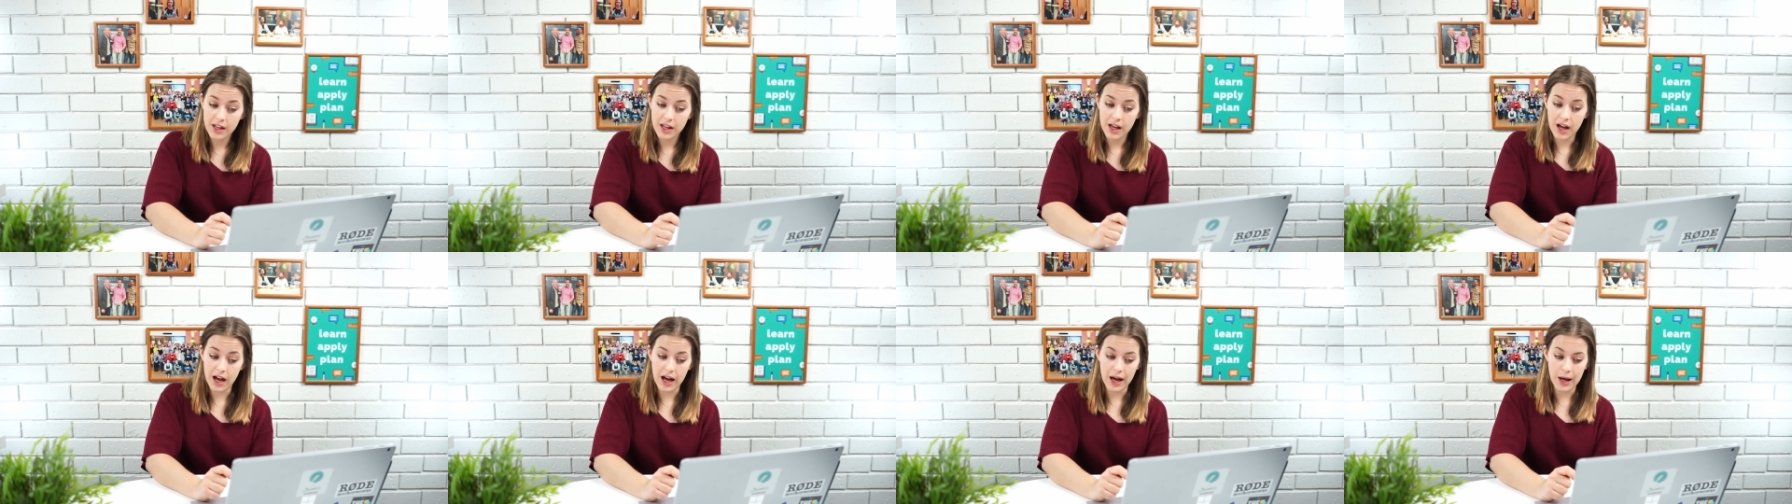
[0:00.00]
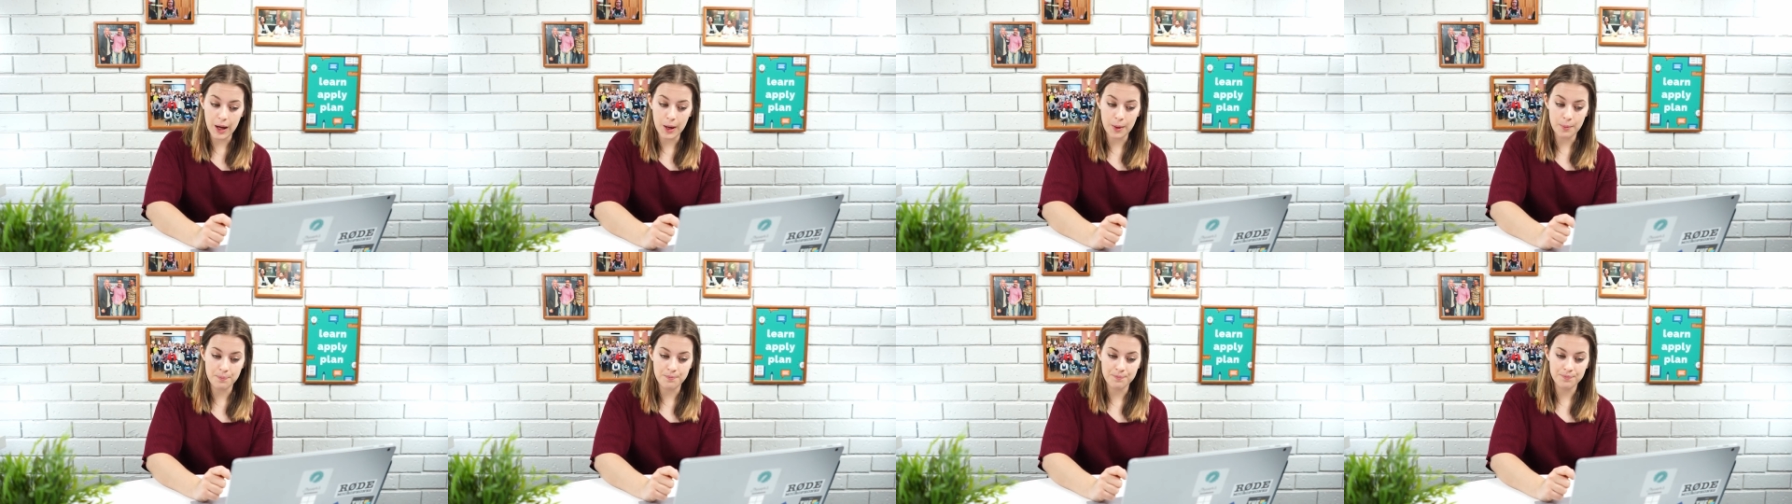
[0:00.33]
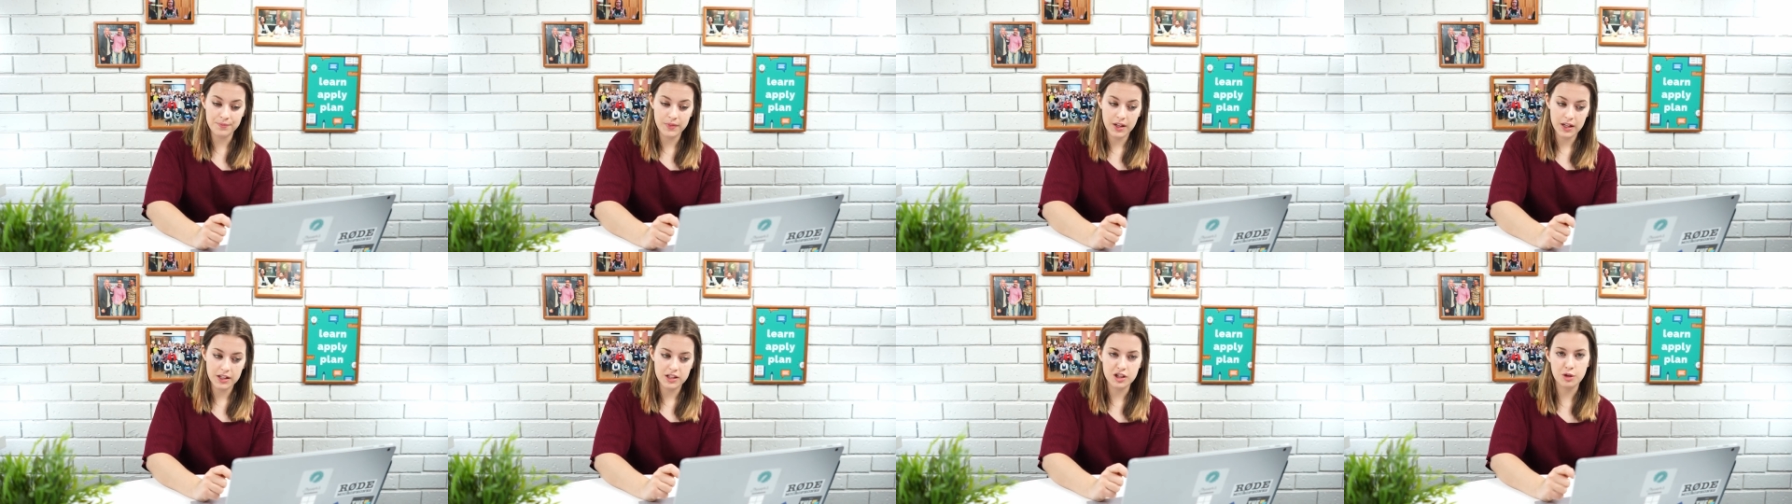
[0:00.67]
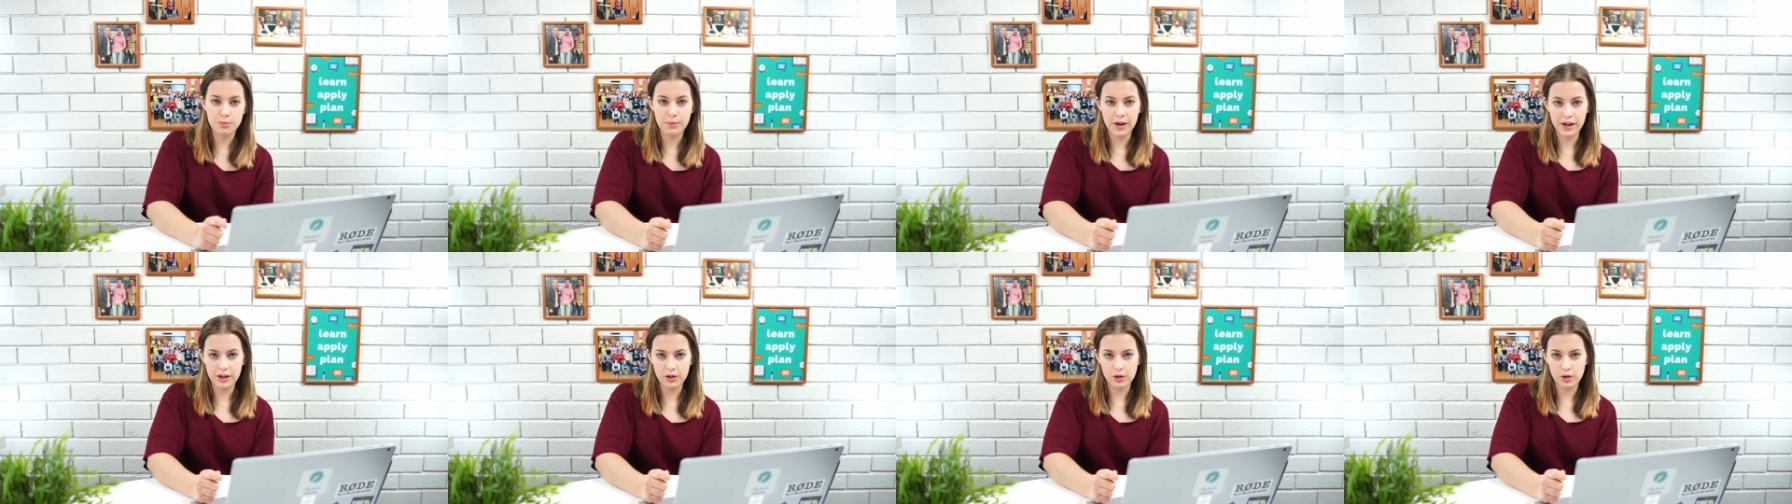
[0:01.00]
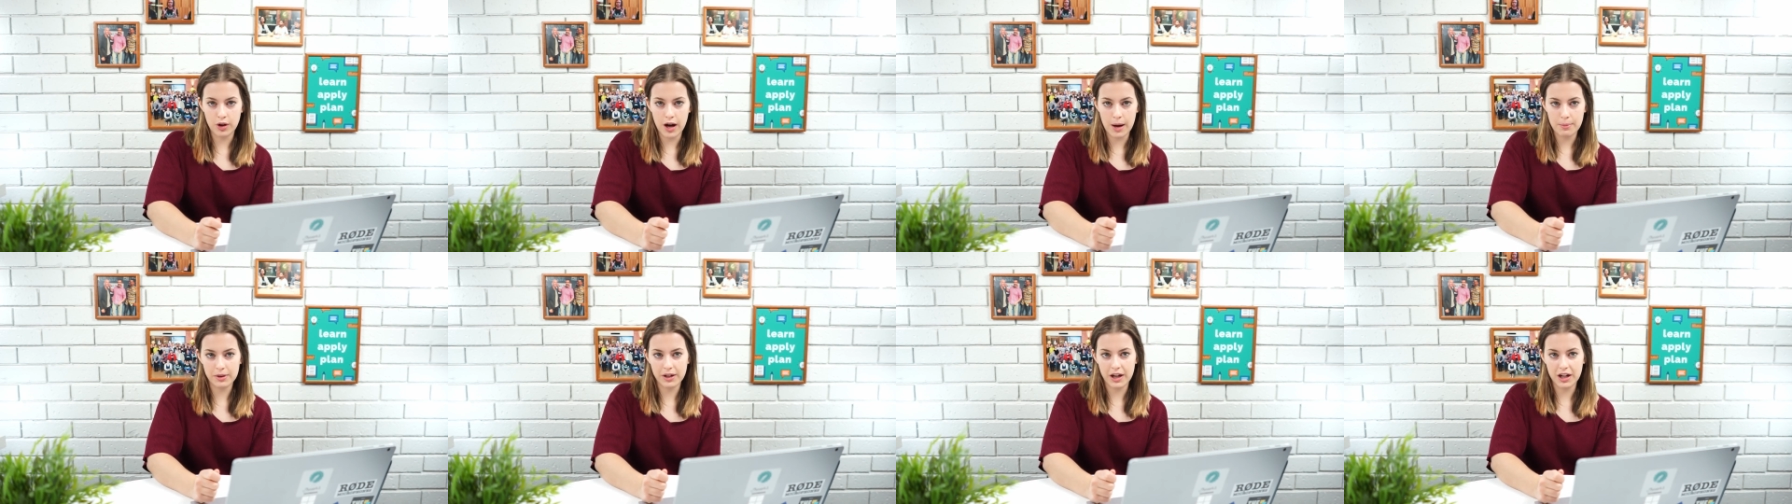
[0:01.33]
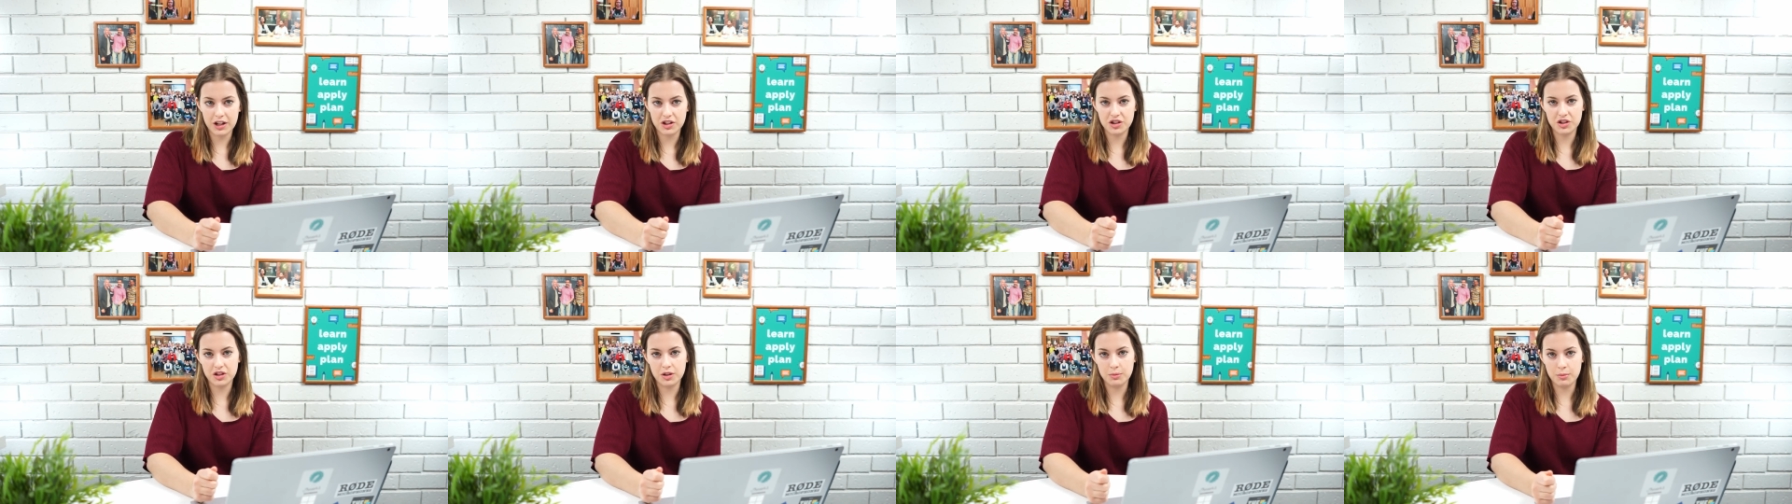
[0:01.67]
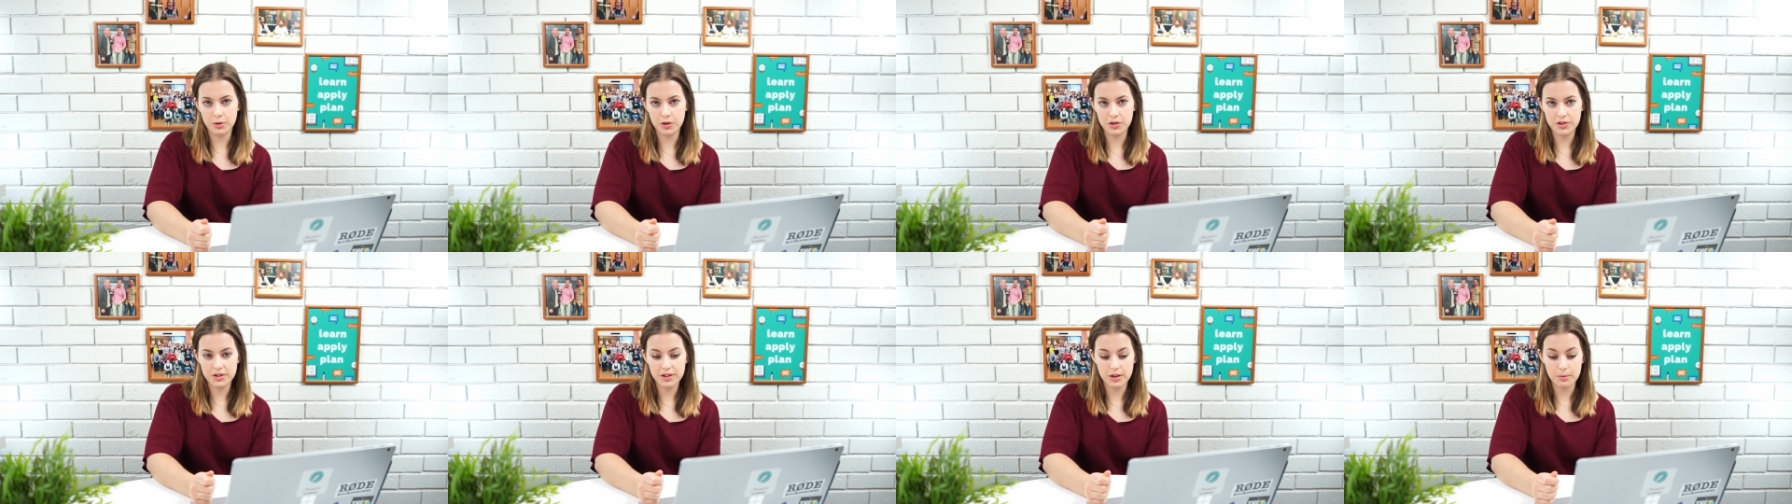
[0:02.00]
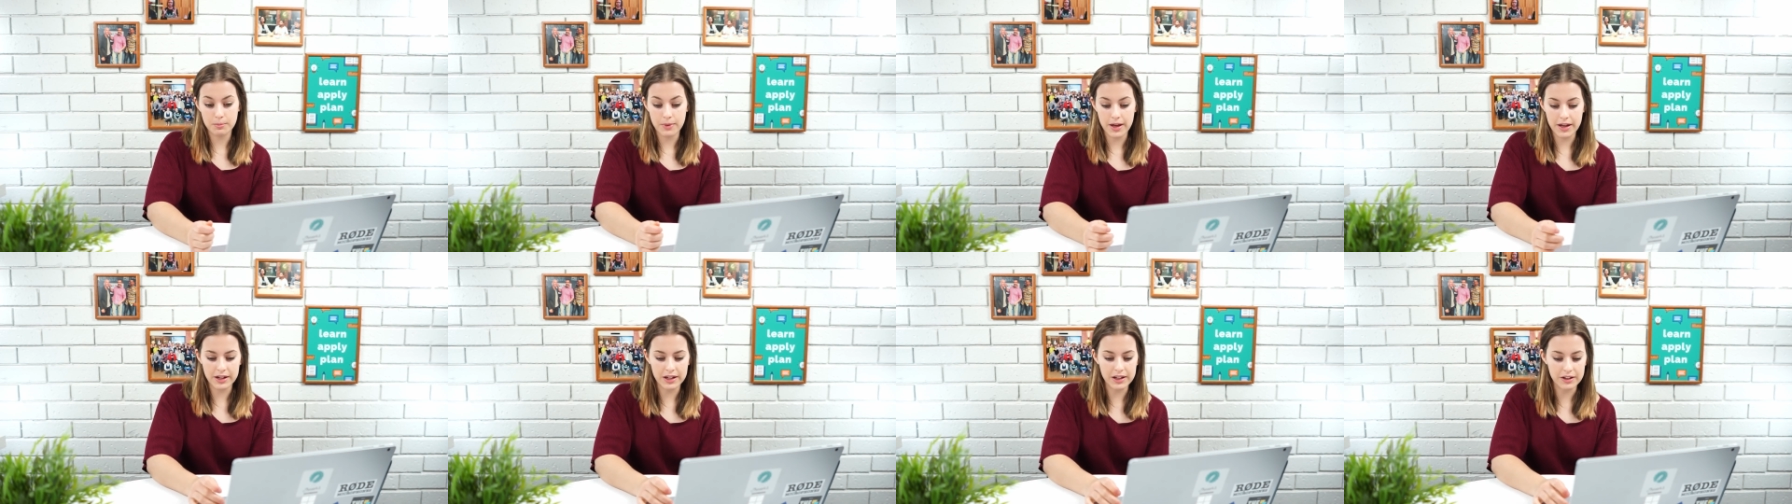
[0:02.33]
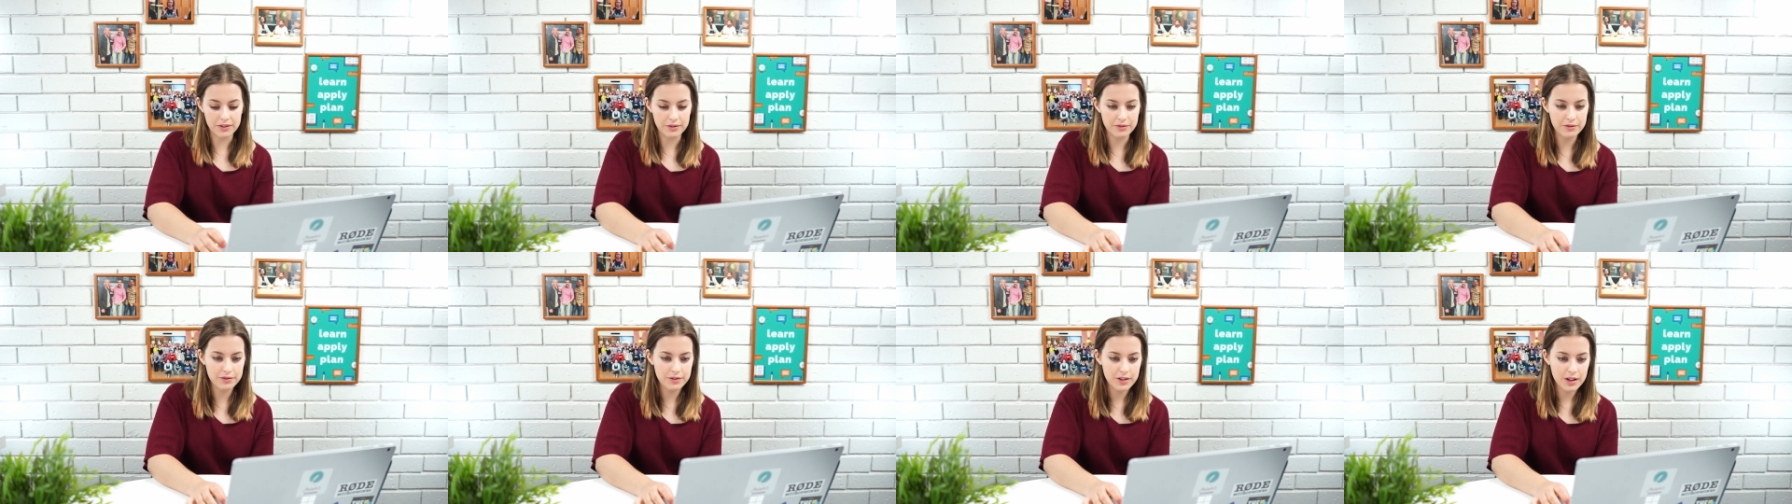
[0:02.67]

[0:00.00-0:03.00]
to make your application the most competitive.